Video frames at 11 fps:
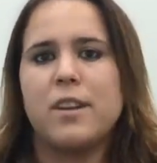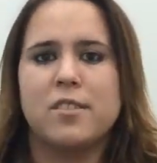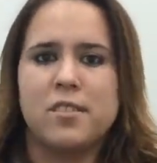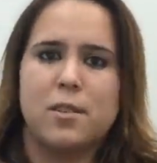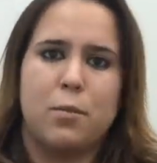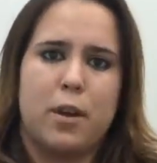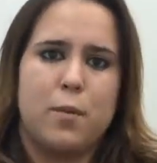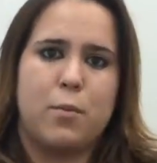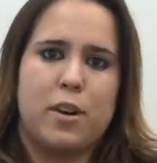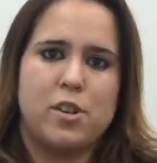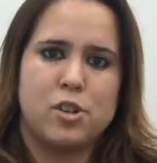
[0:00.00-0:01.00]
raises the
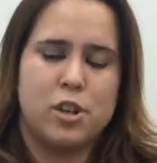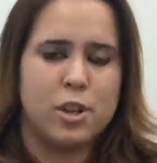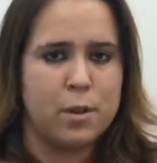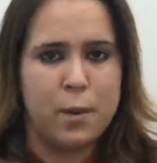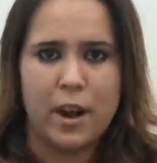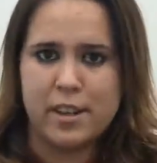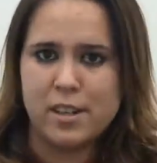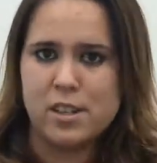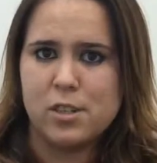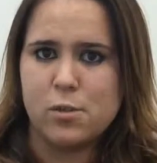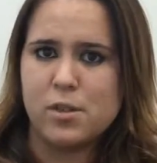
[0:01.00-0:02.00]
blood pressure in your
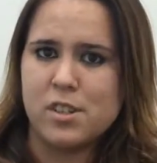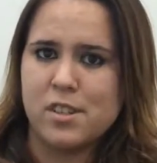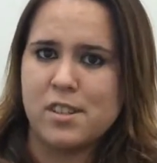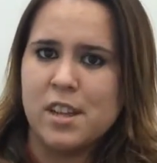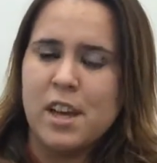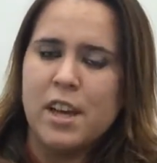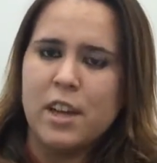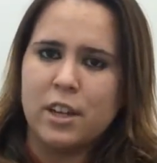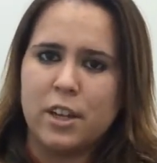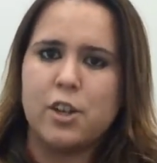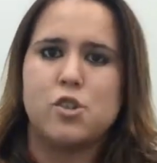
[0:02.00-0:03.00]
body too, which is
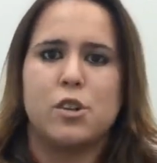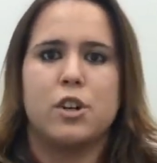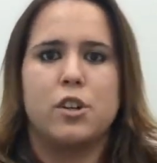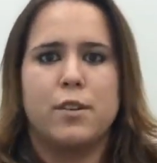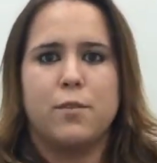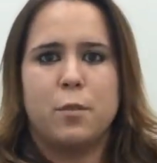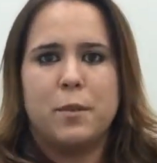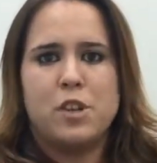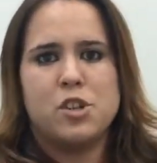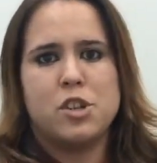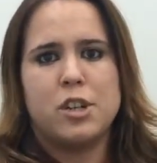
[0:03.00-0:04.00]
going to trigger
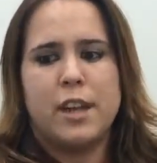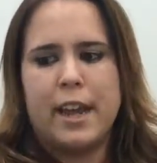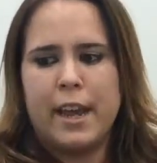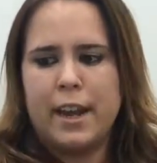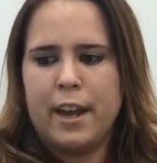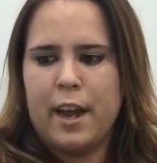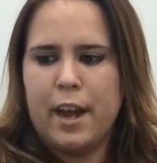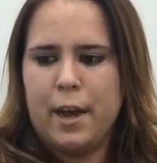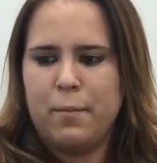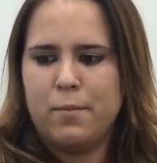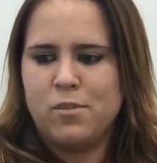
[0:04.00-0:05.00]
inflammation and
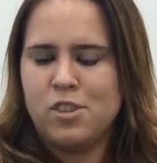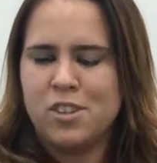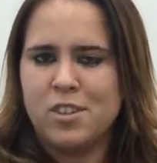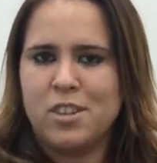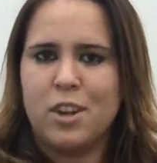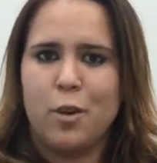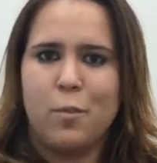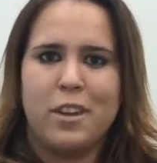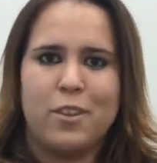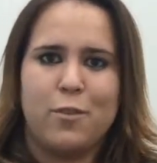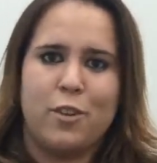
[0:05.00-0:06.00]
just,
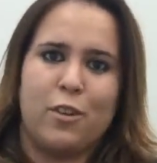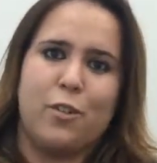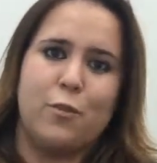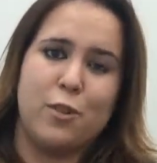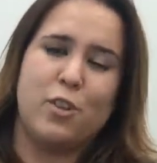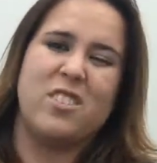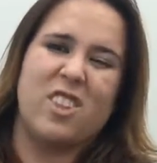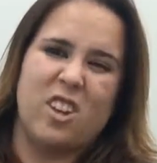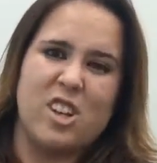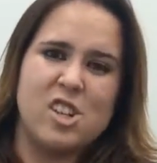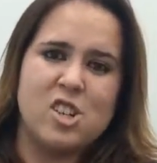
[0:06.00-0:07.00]
make you feel
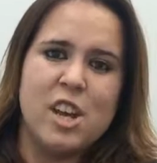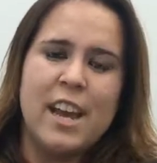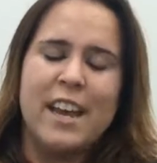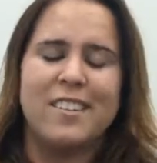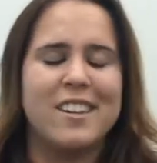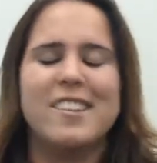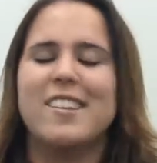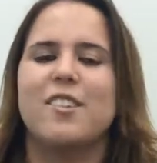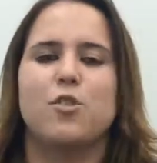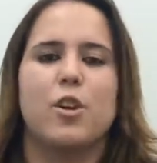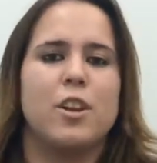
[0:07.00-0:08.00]
sluggish. It's going
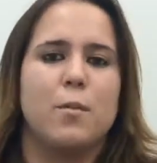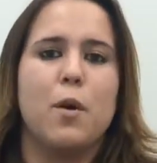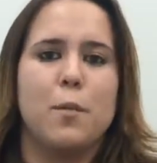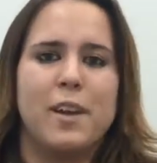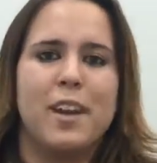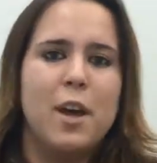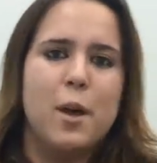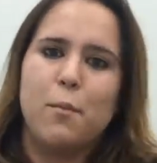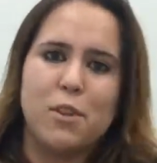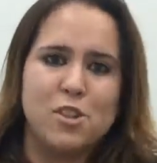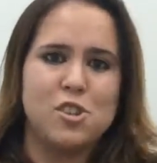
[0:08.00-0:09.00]
to taste great in the moment,
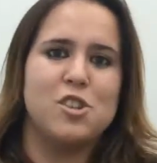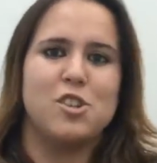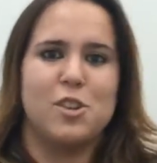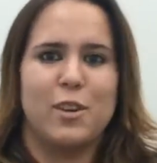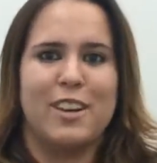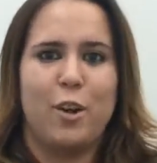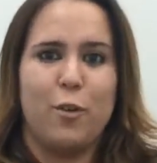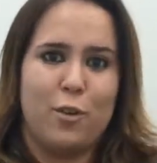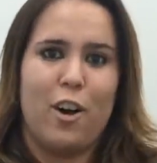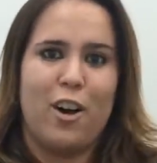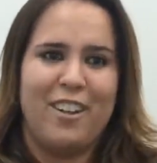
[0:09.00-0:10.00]
but you shouldn't do it
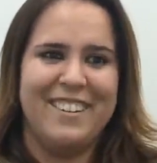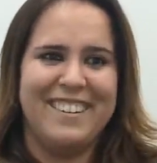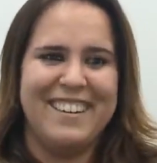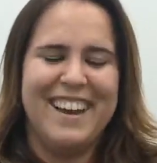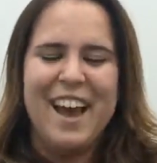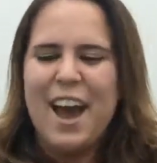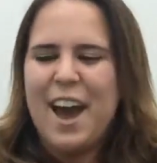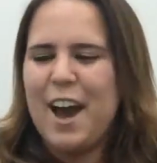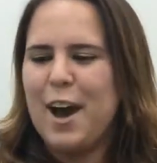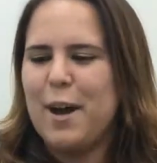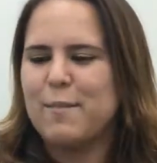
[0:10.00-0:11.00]

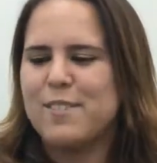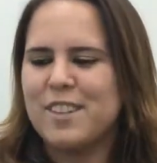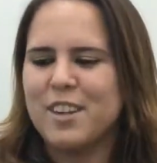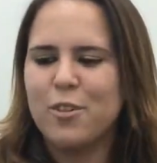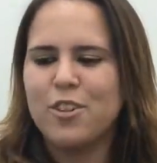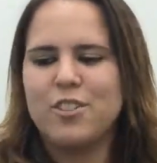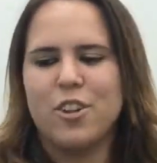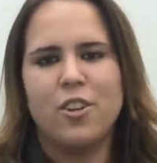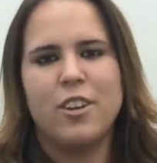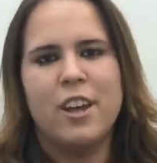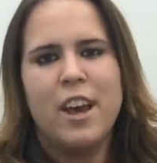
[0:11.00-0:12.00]
overall. Say no to
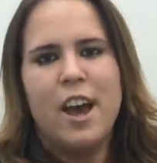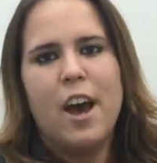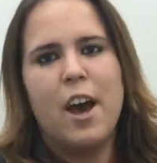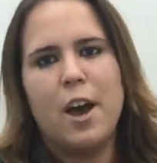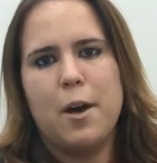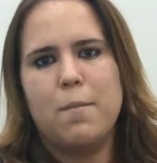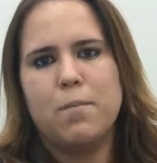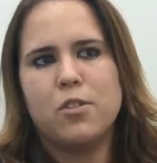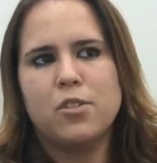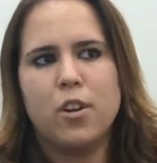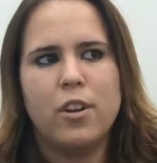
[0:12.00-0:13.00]
salt.
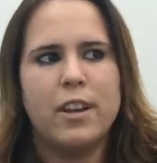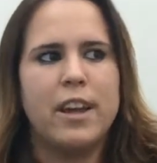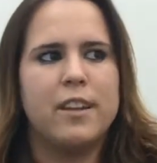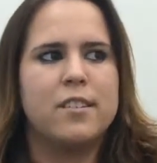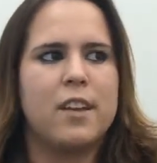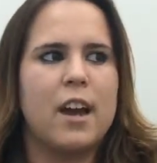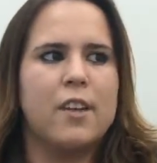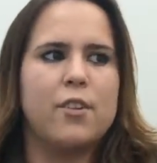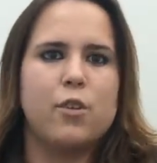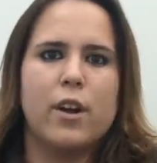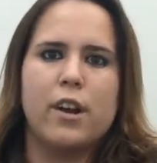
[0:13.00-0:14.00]
Salt, again, is
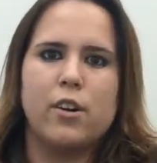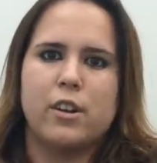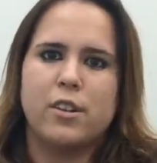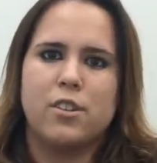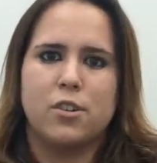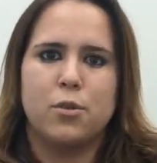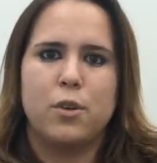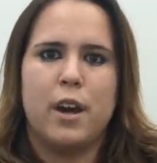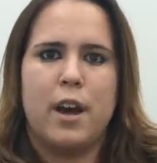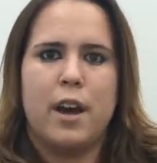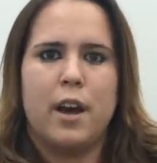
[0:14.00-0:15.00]
kind of a gray area
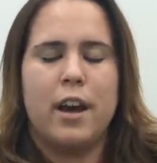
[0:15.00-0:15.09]
too.